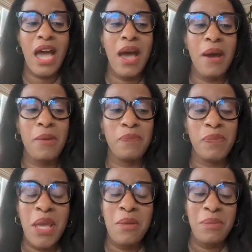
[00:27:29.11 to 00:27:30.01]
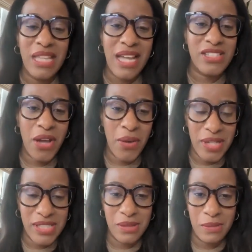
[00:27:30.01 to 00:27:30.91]
Um, but that's
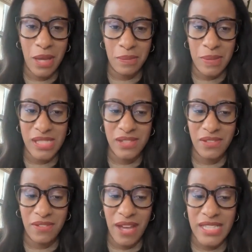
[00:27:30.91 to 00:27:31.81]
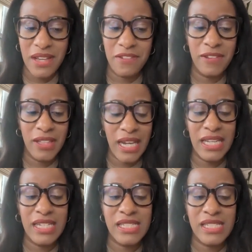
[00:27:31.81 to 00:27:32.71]
always a piece of advice. I feel like
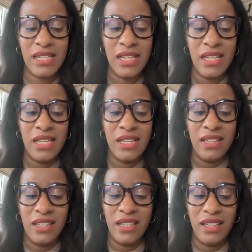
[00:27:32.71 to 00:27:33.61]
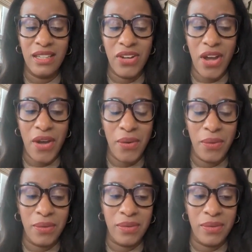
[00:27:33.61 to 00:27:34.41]
it is, you know,